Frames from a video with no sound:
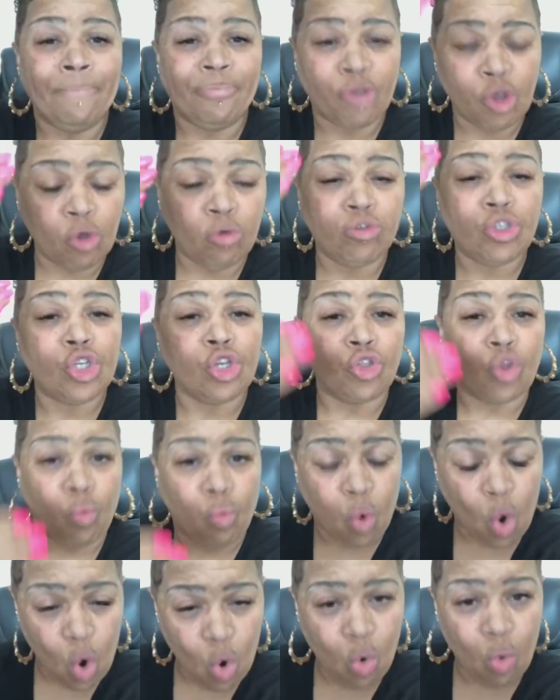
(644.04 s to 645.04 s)
due to the
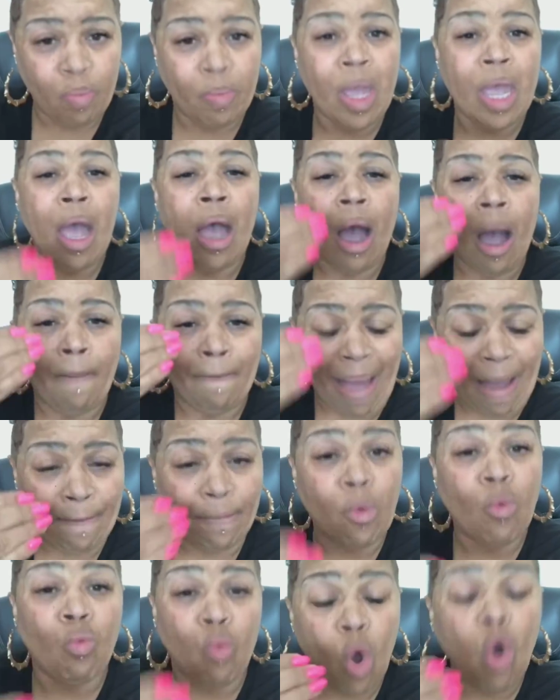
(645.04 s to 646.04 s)
womb of my
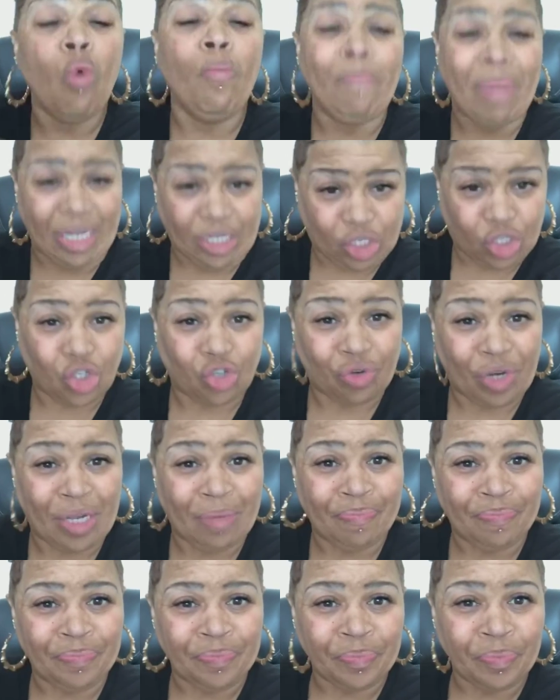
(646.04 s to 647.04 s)
womb ministry.
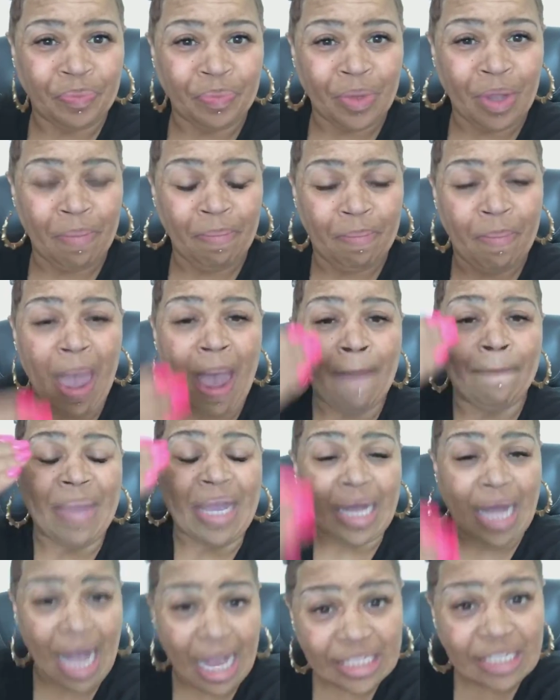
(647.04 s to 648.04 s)
And
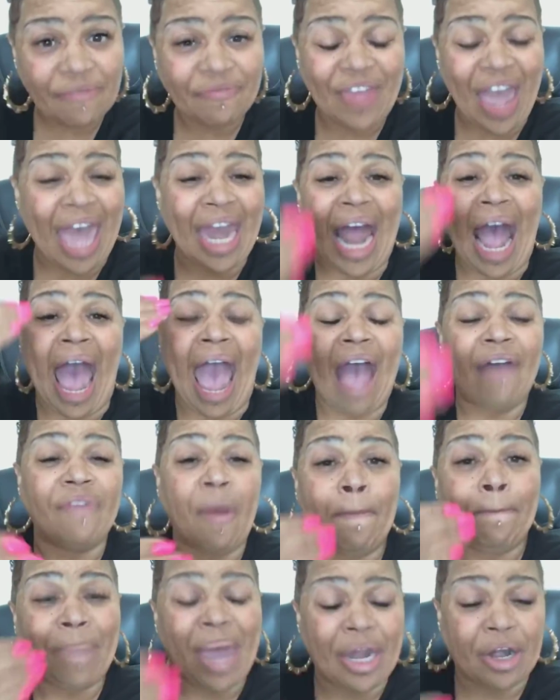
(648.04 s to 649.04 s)
because of that, I have
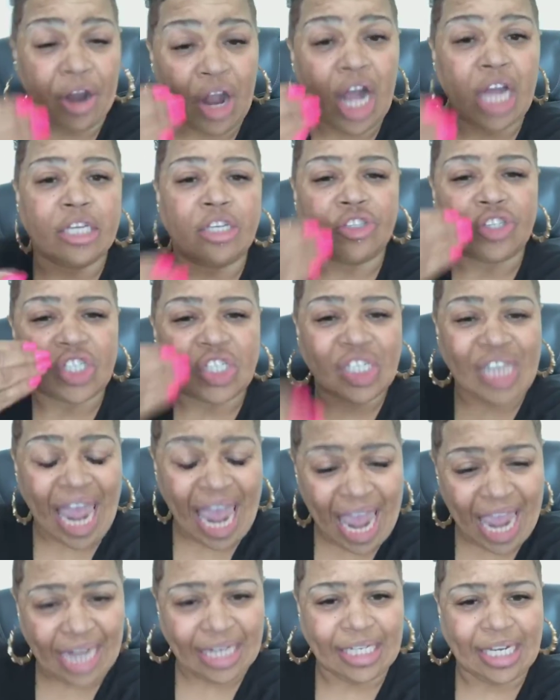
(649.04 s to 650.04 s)
a better
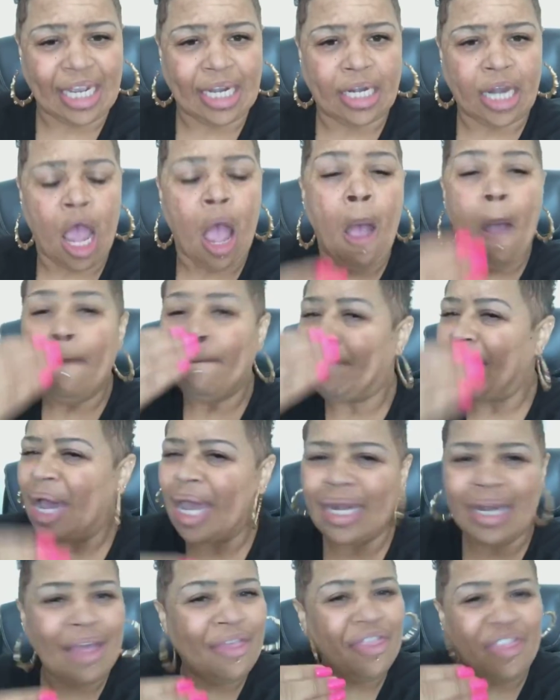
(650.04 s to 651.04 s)
understanding.
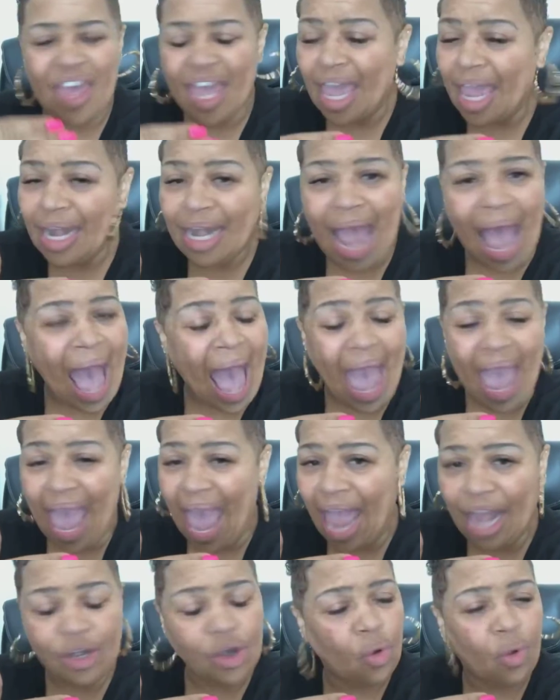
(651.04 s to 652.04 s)
But then I
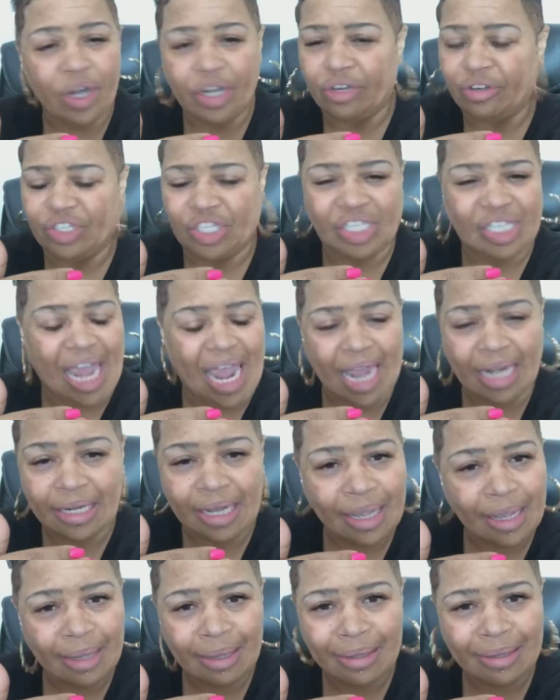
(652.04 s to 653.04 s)
had no
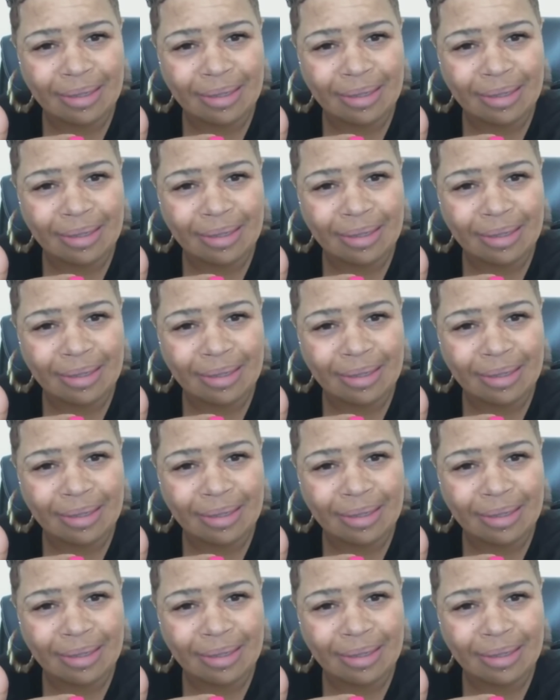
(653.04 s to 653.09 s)
understanding.